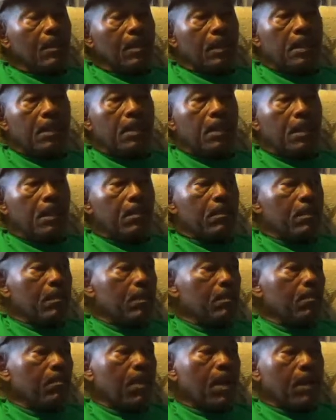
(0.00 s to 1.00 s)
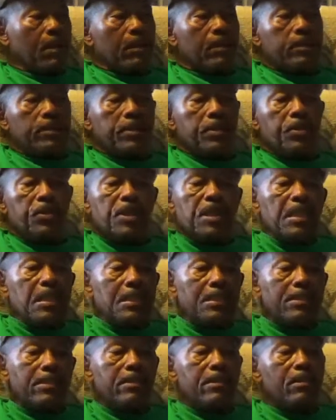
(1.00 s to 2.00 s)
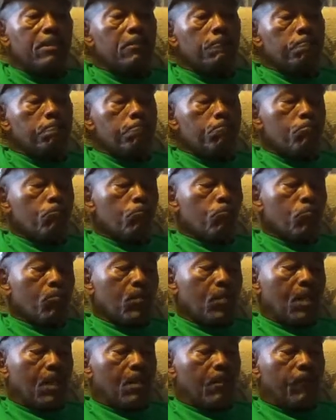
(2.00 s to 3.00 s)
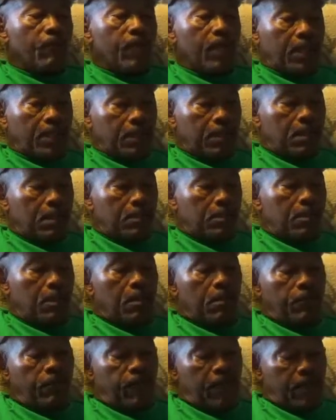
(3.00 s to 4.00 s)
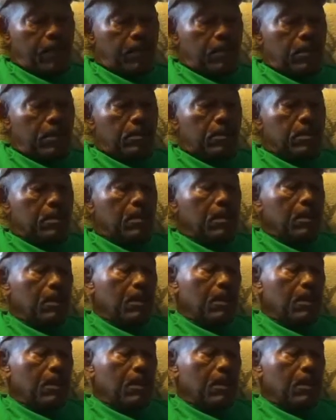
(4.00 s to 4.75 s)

any other modern diseases that afflict us and affect us.